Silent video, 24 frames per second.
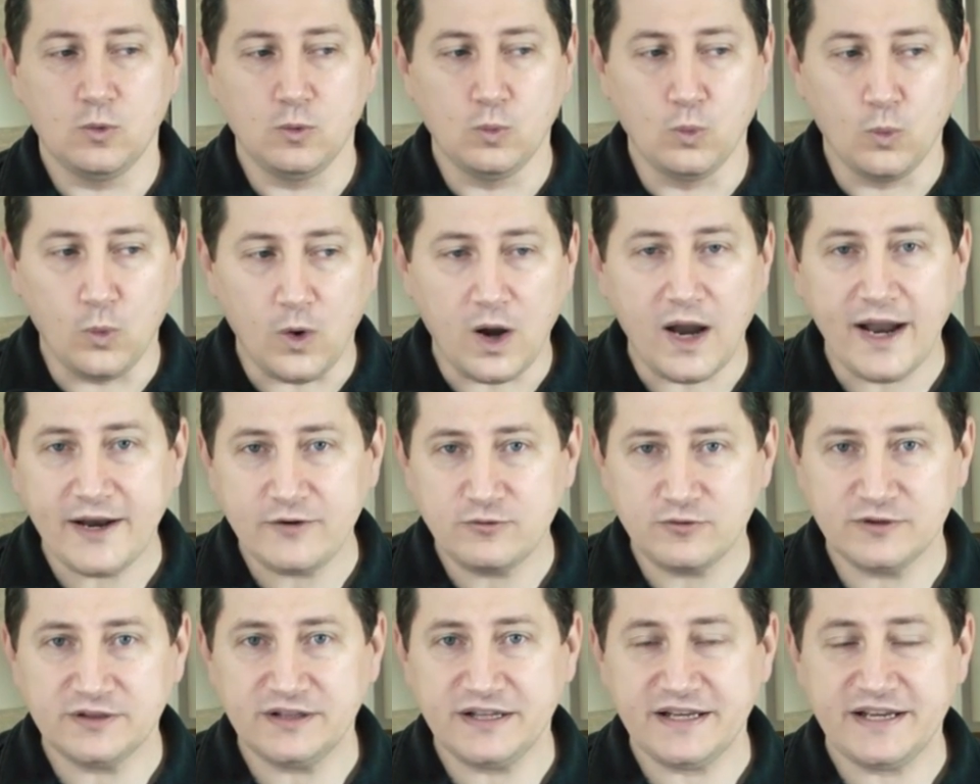
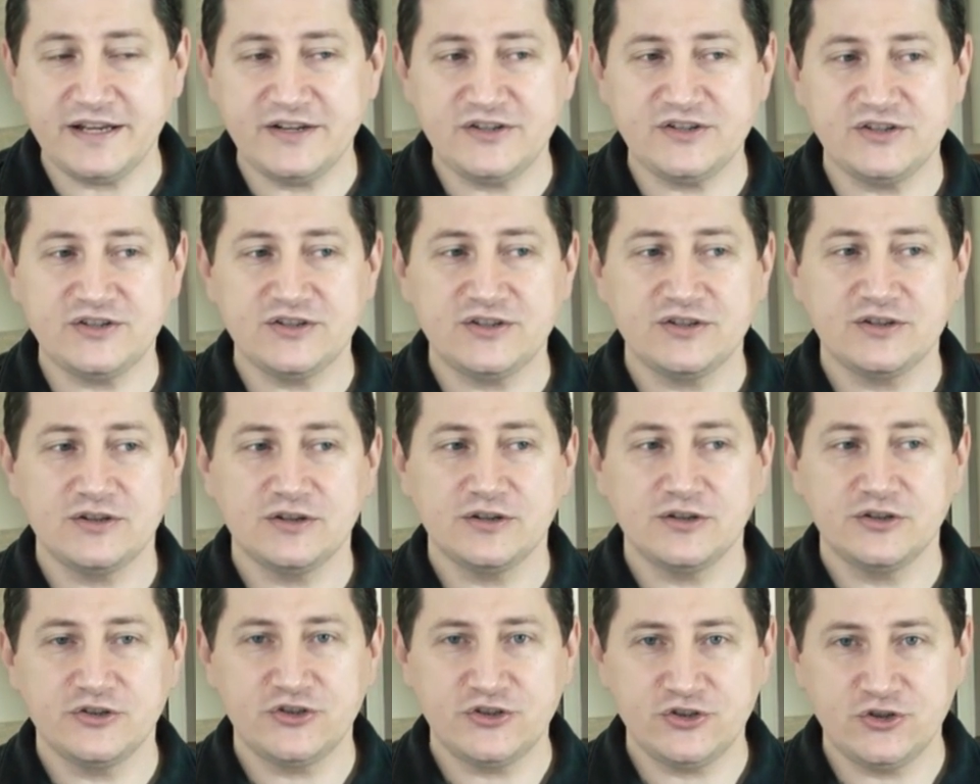wide-release
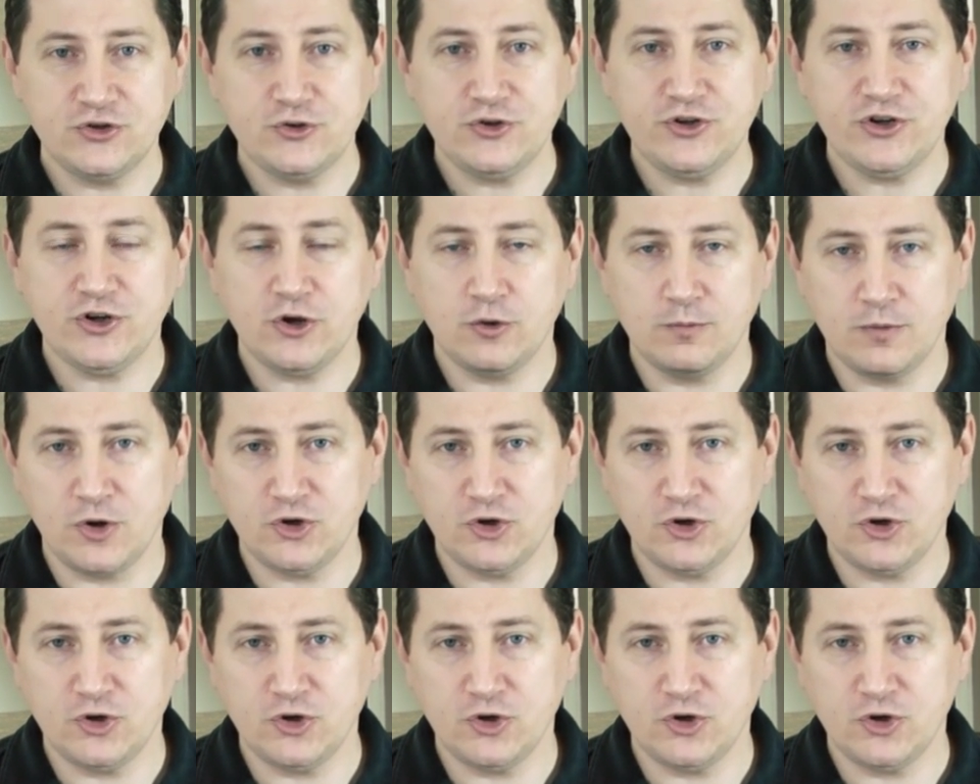studio